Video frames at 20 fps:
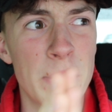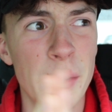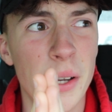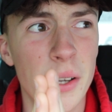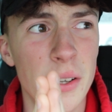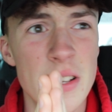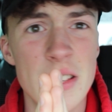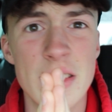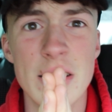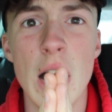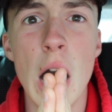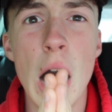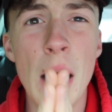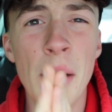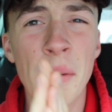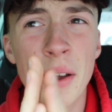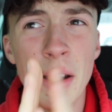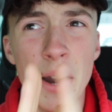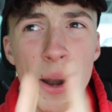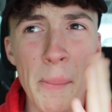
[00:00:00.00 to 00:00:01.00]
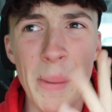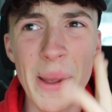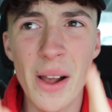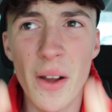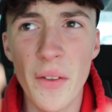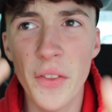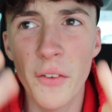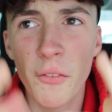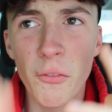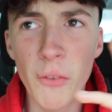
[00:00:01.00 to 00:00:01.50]
because I'm going to be
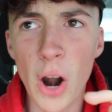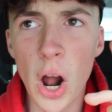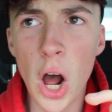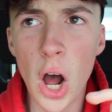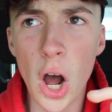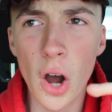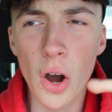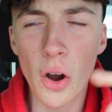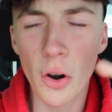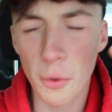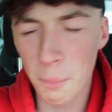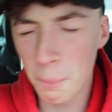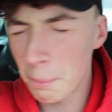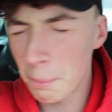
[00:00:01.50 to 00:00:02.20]
on the road.